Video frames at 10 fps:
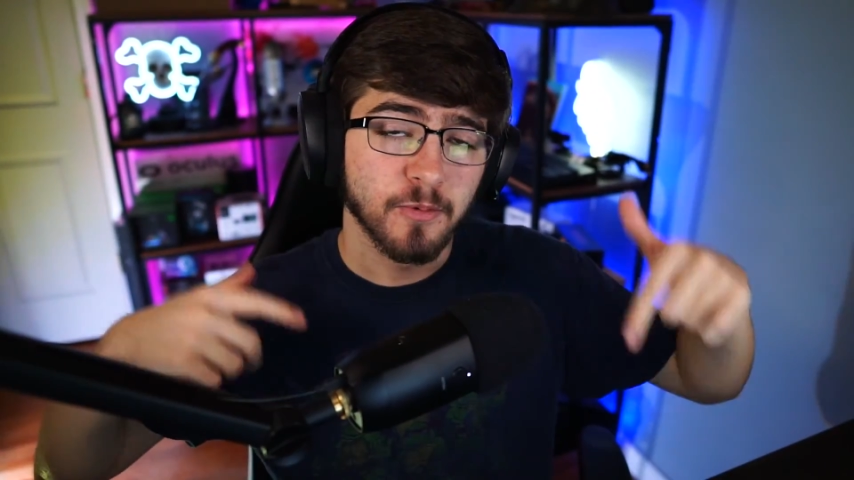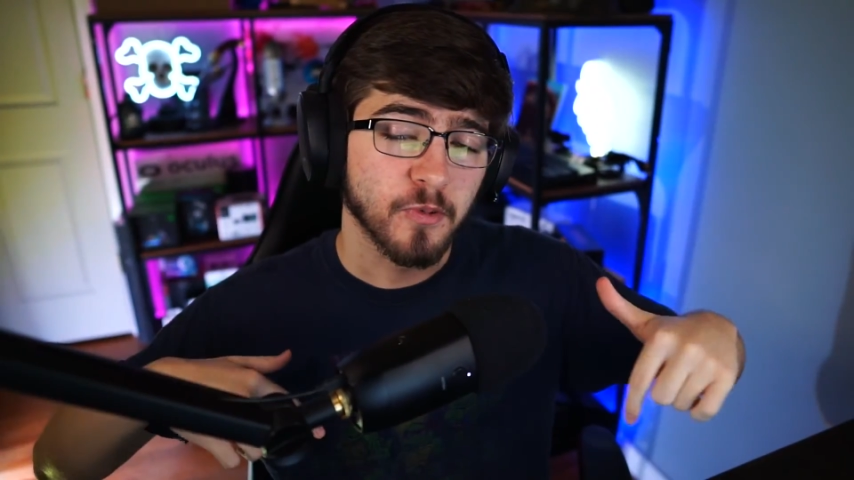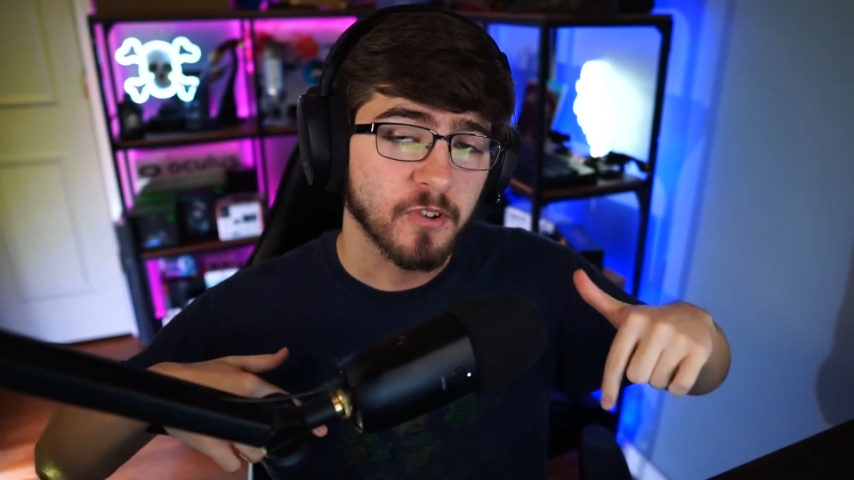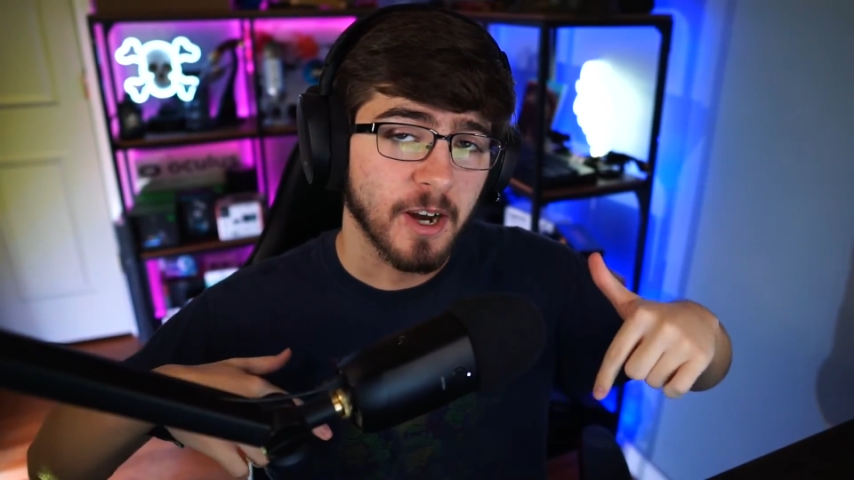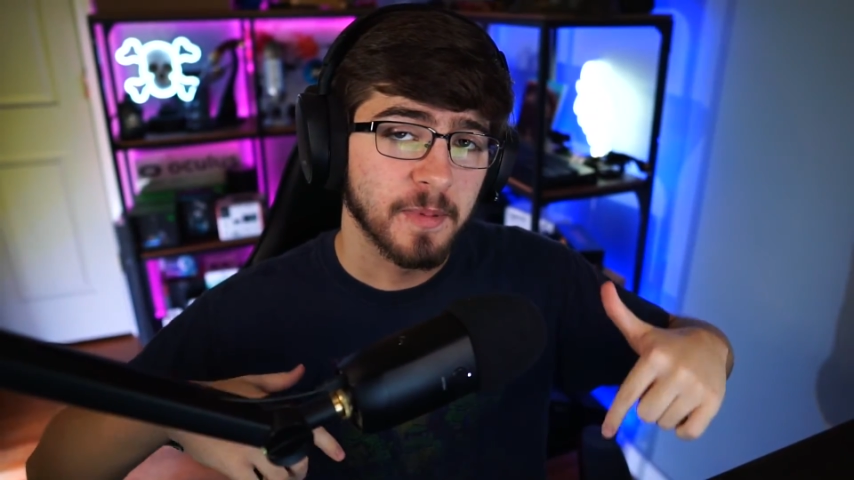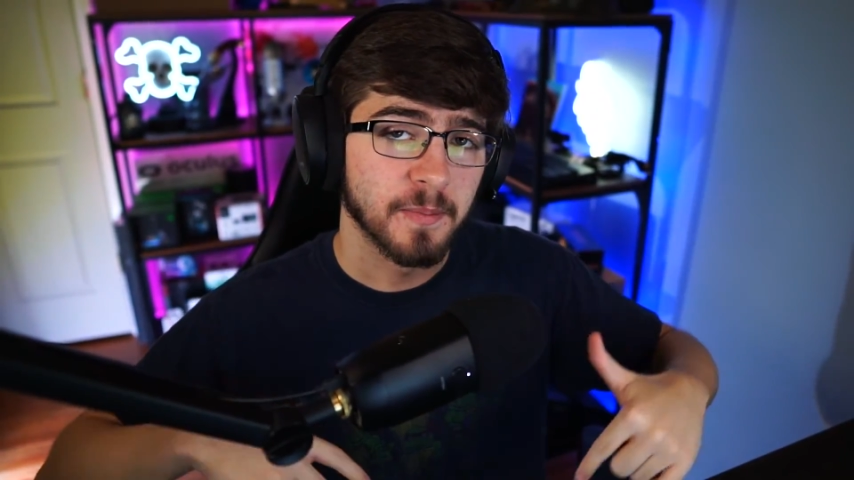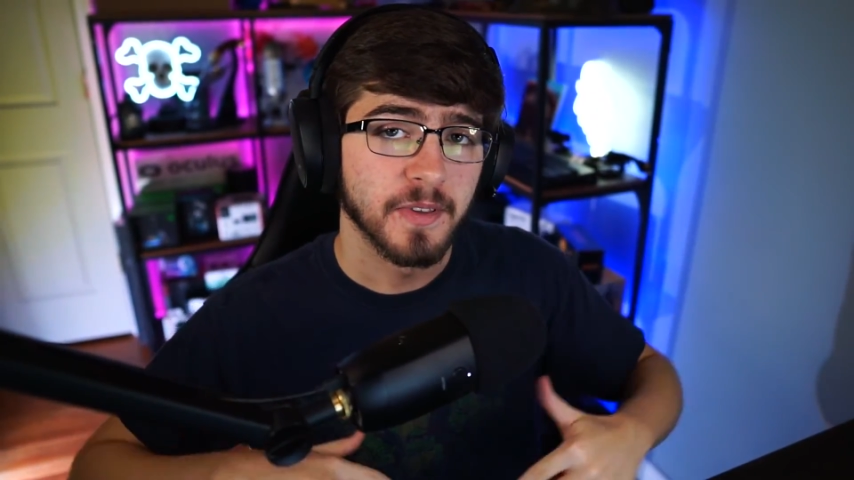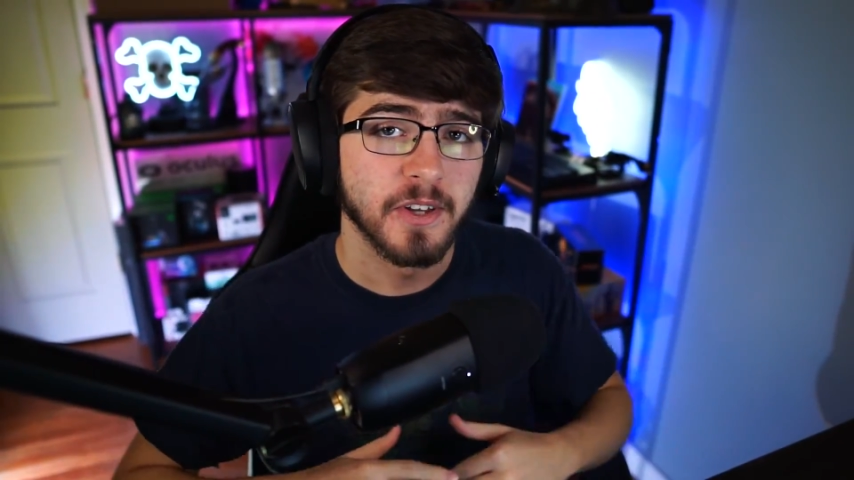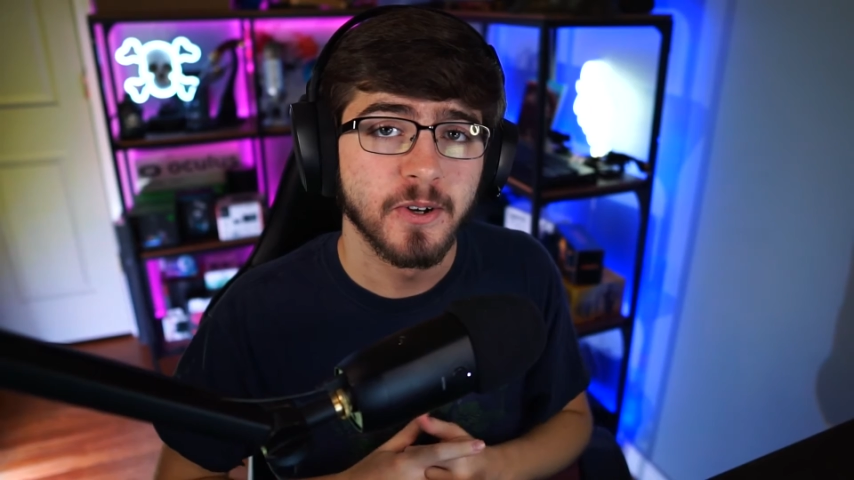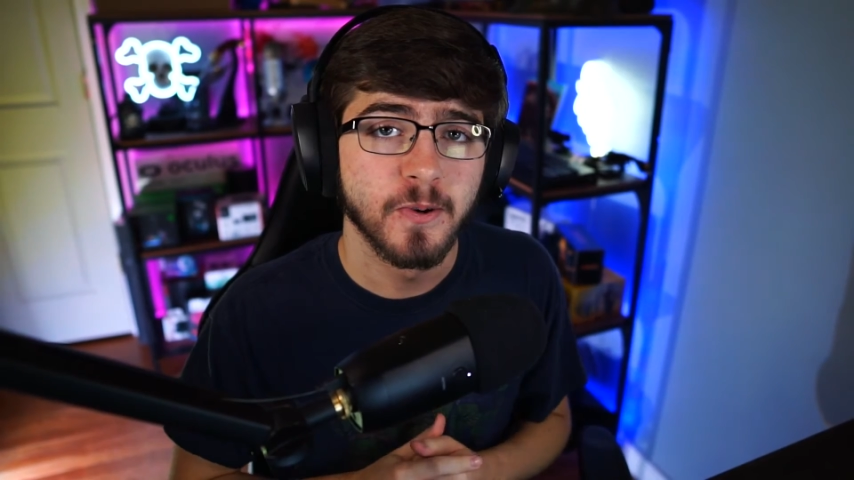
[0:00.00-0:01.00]
subscribe down
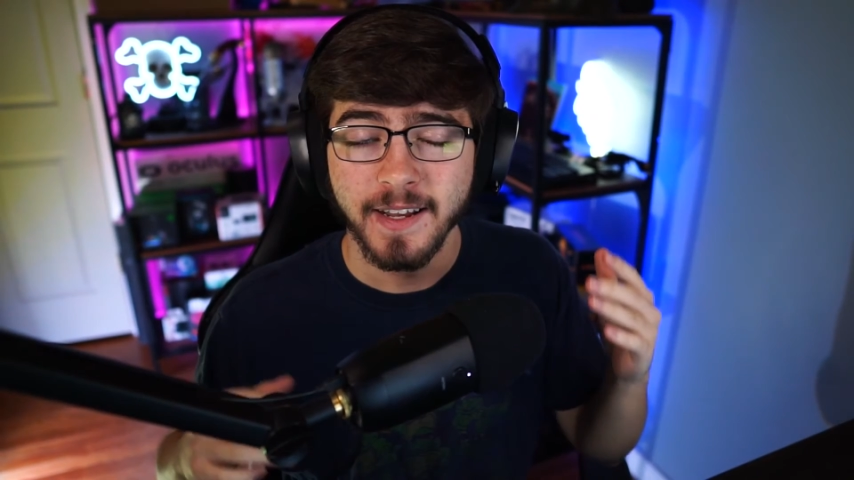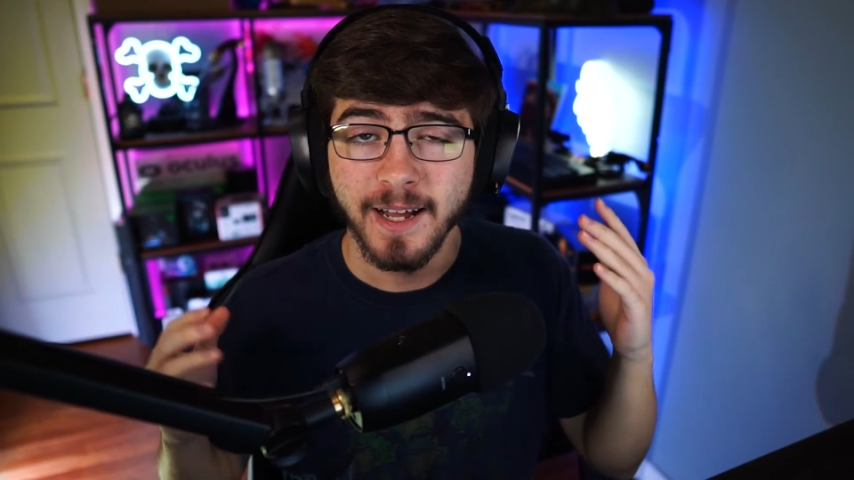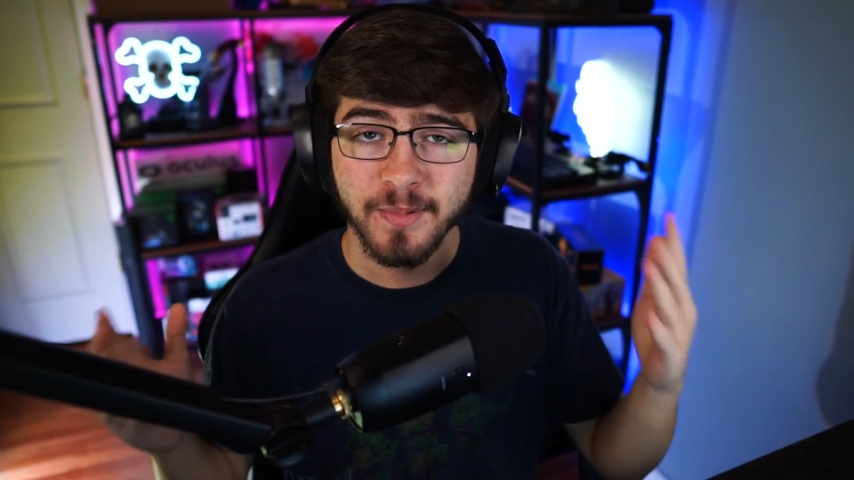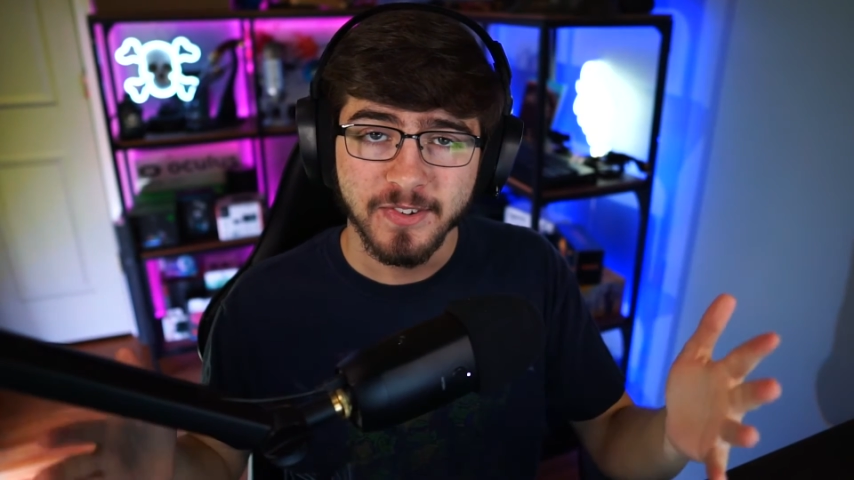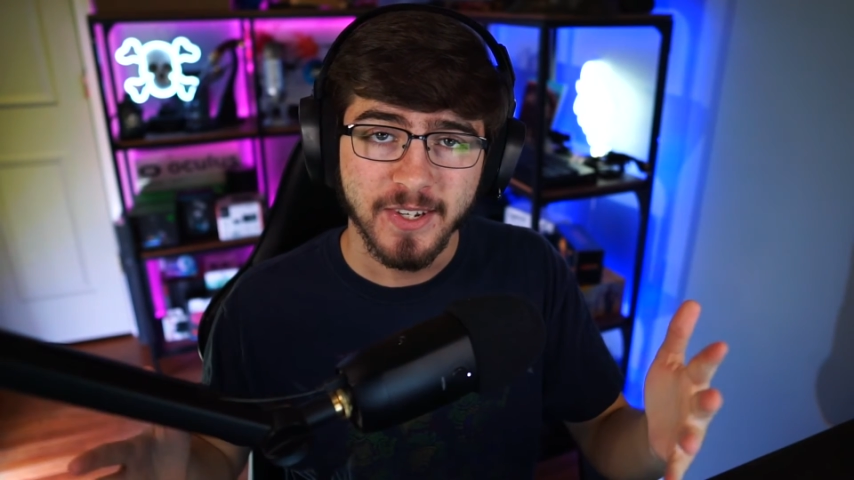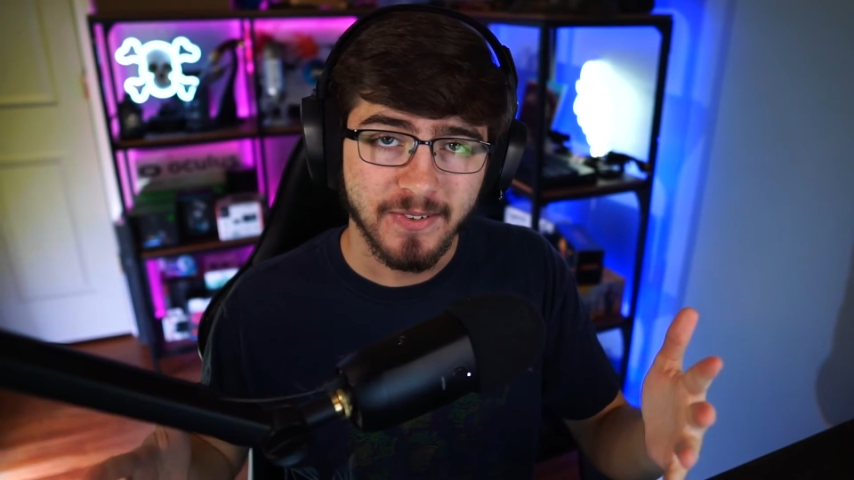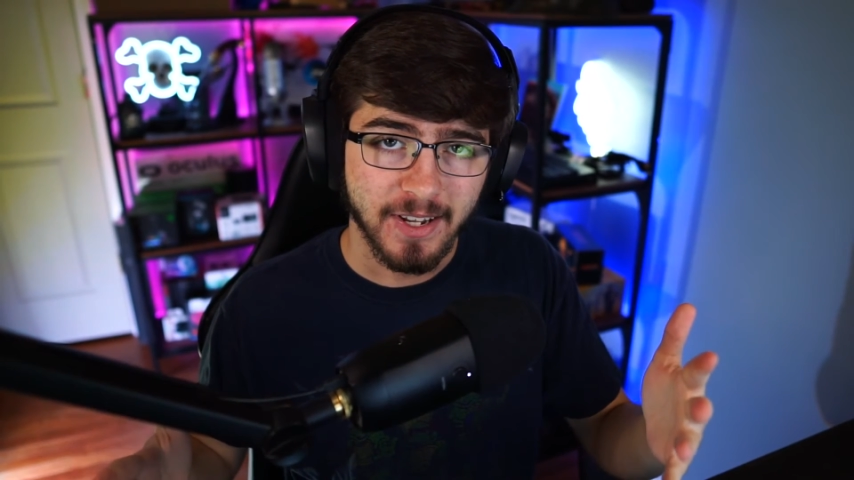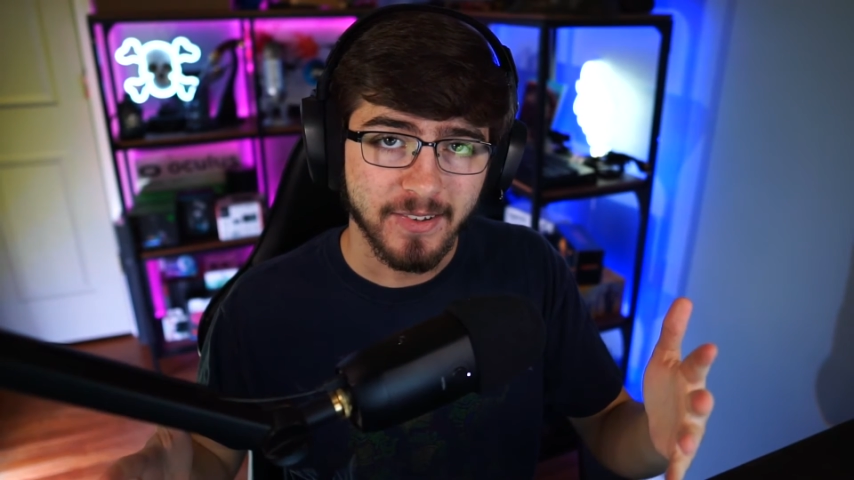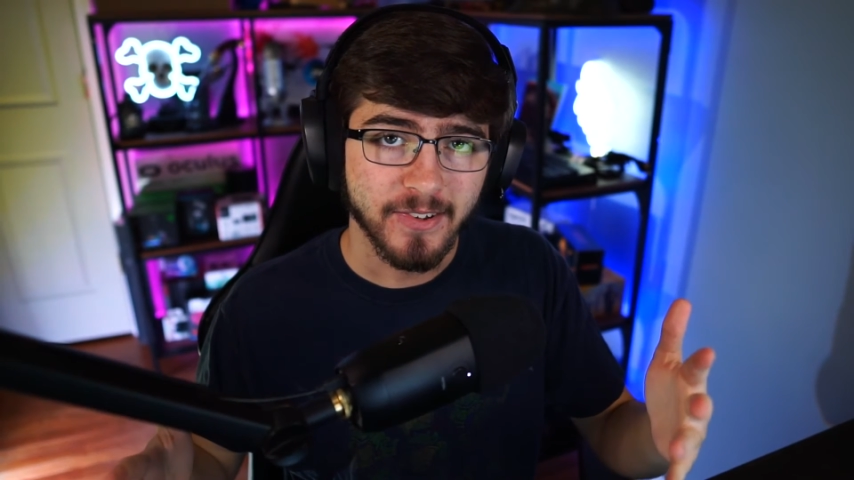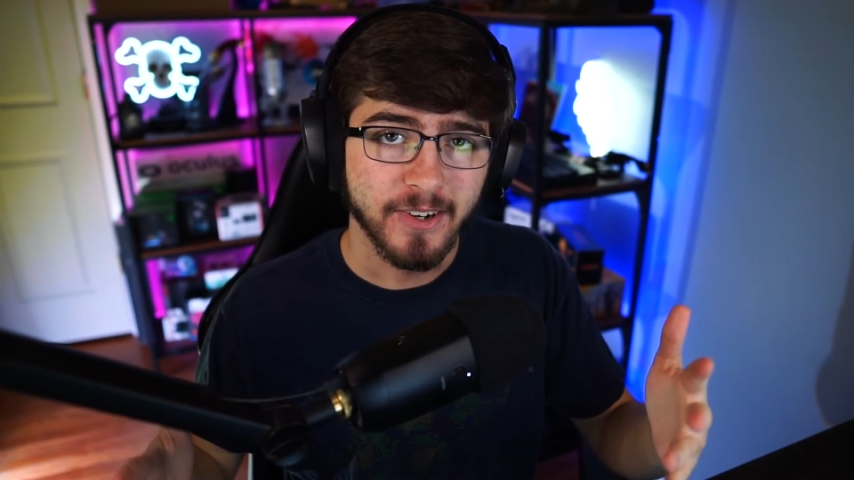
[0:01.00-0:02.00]
below. And I'll be seeing you
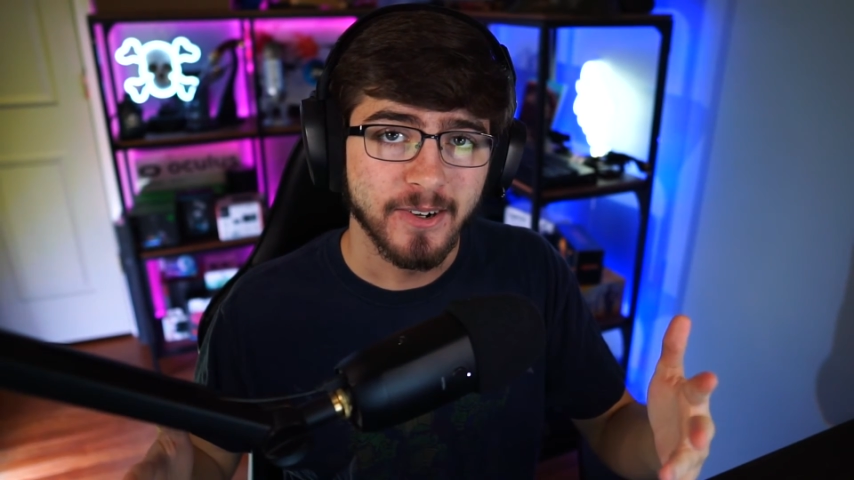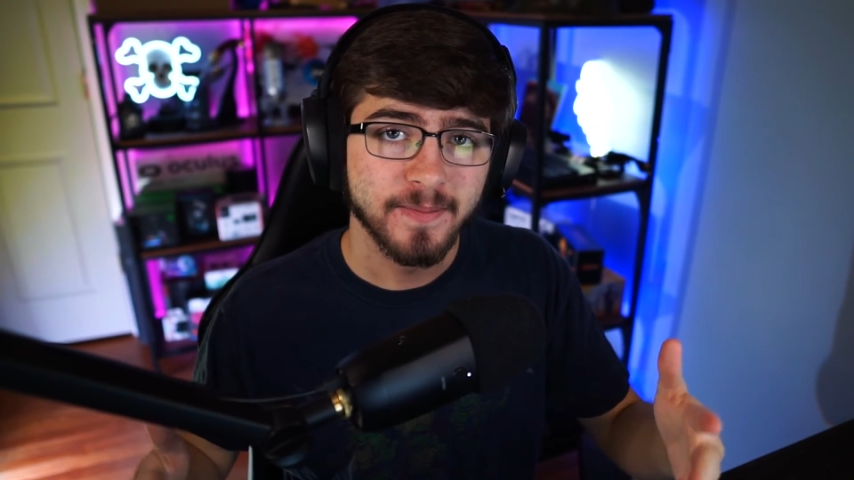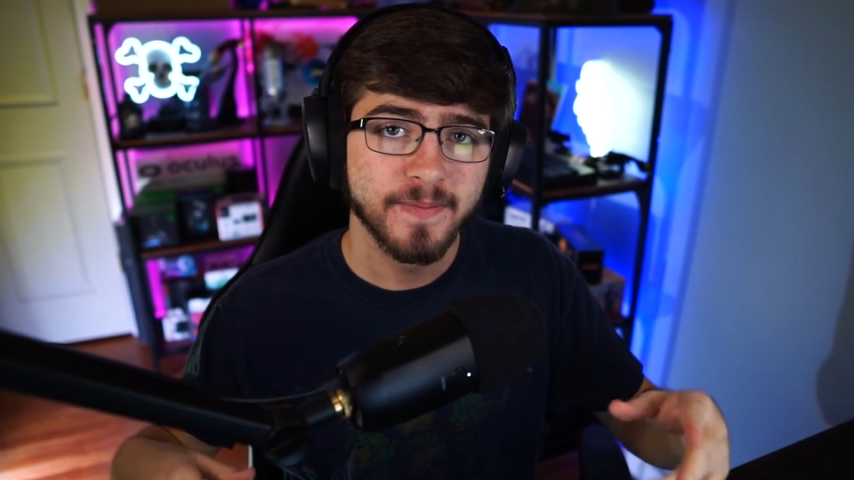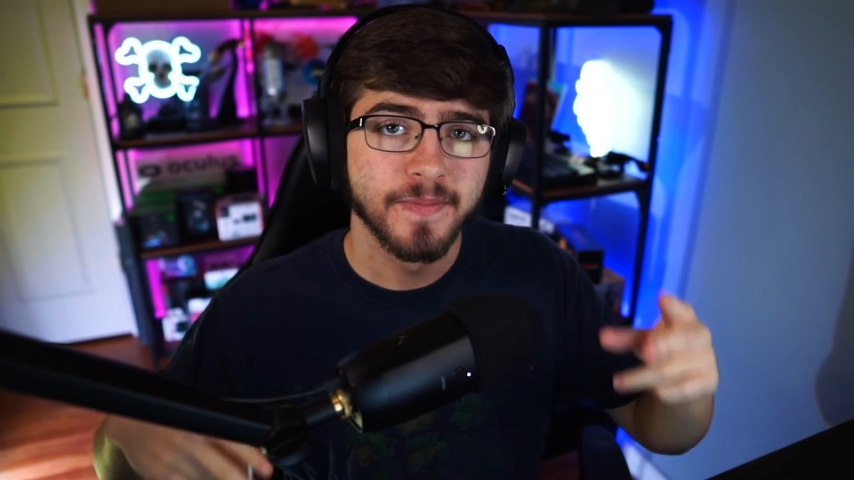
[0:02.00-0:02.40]
guys later.